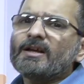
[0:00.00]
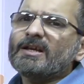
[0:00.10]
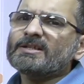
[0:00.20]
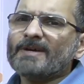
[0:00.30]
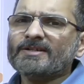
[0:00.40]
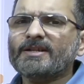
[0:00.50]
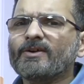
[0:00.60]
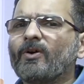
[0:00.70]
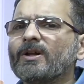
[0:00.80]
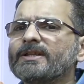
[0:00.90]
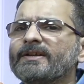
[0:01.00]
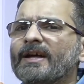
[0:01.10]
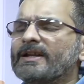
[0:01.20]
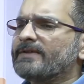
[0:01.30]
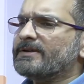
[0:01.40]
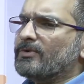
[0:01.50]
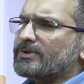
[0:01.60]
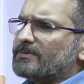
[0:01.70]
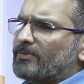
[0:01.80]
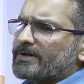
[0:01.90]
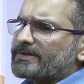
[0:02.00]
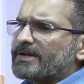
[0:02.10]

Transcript: especially all the relevant most important